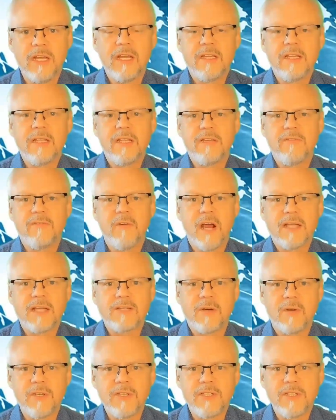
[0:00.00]
This provides
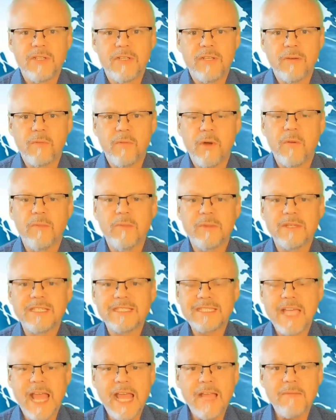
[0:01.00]
an opportunity for both
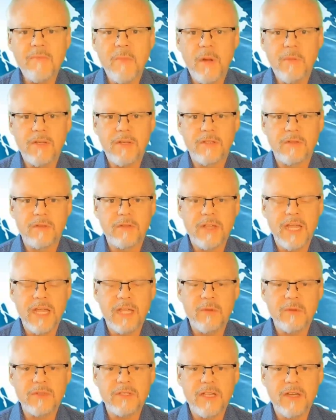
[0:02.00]
business and the public to
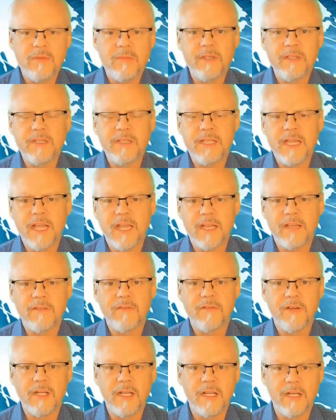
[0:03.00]
engage with government in aid
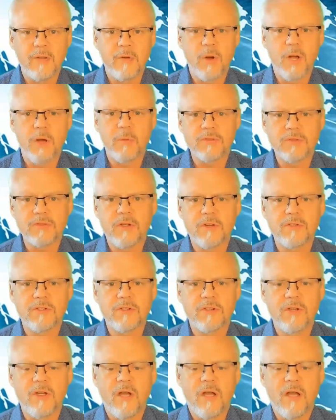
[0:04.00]
of finding a workable
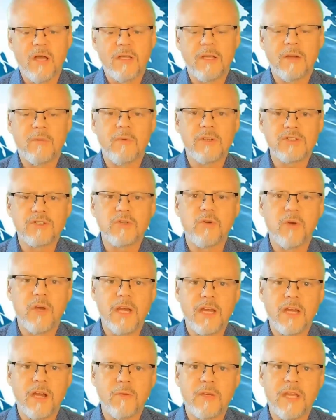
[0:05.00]
solution that will ensure
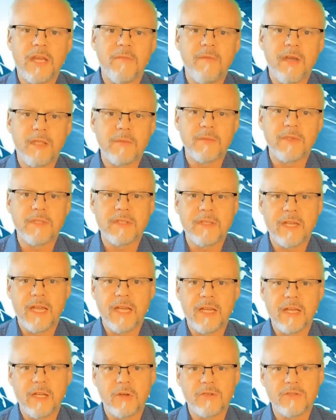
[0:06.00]
economic investment
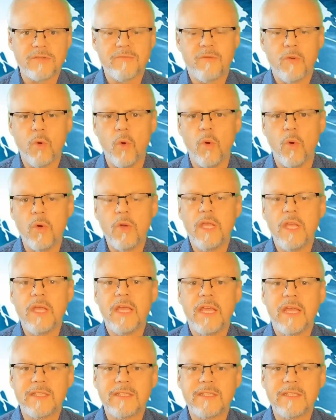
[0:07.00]
and inclusion for all and